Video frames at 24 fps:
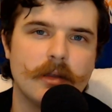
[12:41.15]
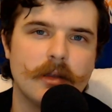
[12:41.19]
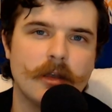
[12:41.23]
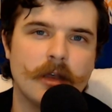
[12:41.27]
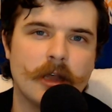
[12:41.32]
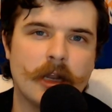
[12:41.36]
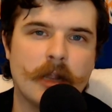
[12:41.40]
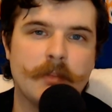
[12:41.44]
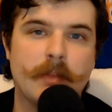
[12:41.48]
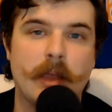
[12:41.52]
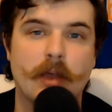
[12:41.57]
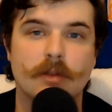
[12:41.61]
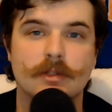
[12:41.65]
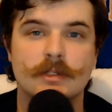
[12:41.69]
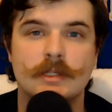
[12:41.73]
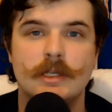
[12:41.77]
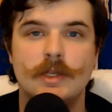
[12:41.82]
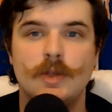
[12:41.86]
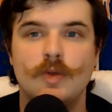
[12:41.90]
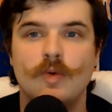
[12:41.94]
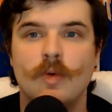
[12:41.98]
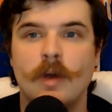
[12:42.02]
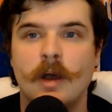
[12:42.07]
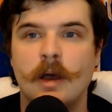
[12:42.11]
And I'm out. See
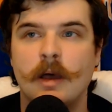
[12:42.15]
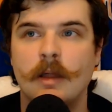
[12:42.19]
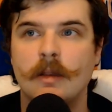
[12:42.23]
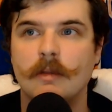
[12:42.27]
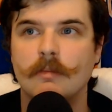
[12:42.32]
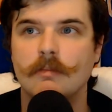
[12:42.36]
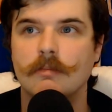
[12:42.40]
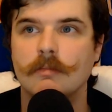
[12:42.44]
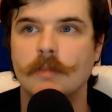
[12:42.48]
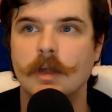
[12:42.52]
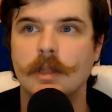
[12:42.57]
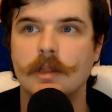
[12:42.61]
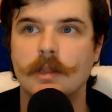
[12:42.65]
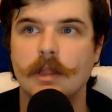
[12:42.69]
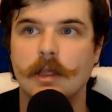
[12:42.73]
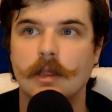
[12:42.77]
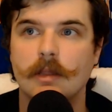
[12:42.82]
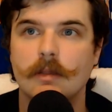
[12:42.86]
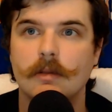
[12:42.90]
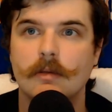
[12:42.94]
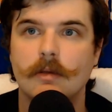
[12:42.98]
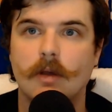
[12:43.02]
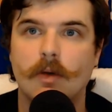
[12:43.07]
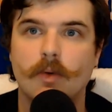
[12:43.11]
you on
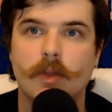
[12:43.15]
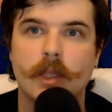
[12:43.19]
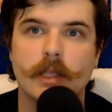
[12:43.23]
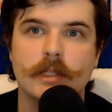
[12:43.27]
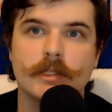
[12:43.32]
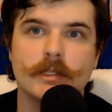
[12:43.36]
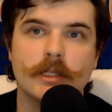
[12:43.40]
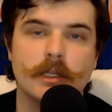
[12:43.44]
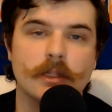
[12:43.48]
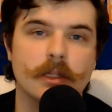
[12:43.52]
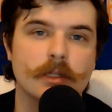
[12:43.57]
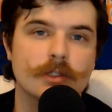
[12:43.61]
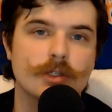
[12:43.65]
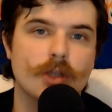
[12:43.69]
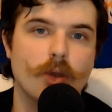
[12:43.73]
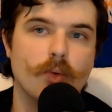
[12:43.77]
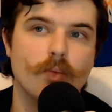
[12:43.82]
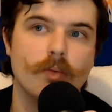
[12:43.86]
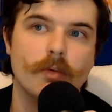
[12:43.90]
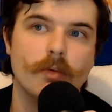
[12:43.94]
Monday. OKC, let's go.